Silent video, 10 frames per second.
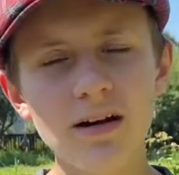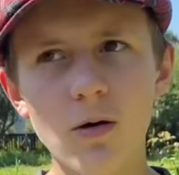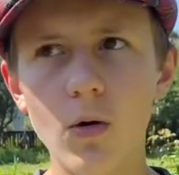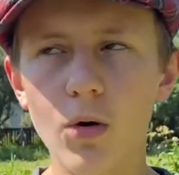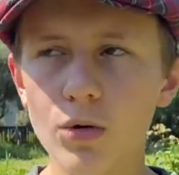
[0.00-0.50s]

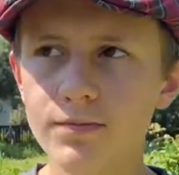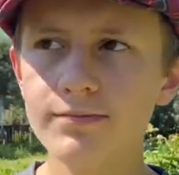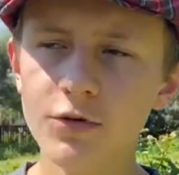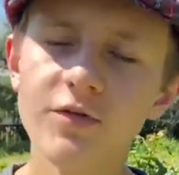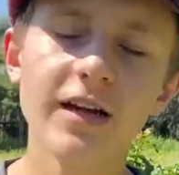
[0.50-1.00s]
or
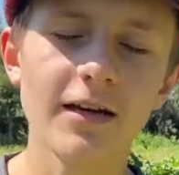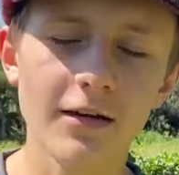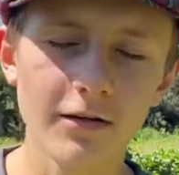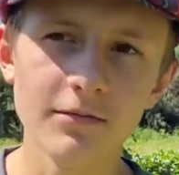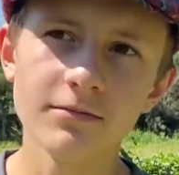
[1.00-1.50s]
moving
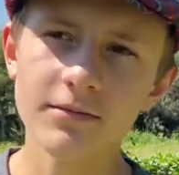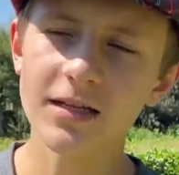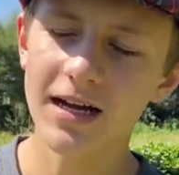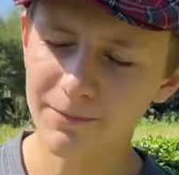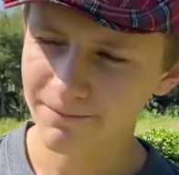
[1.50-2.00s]
along.
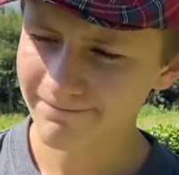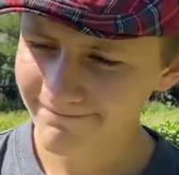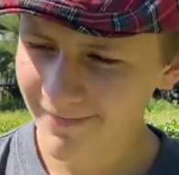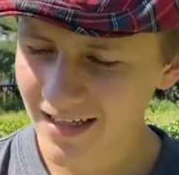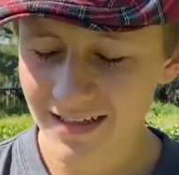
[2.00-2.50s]

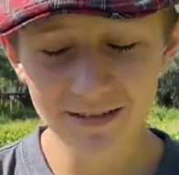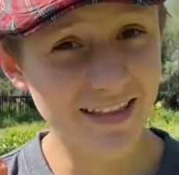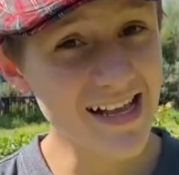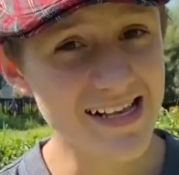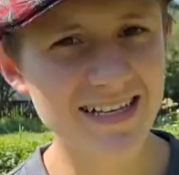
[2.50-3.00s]

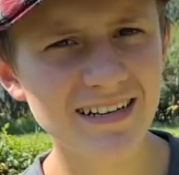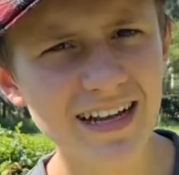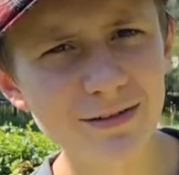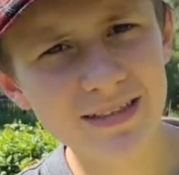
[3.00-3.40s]
This allows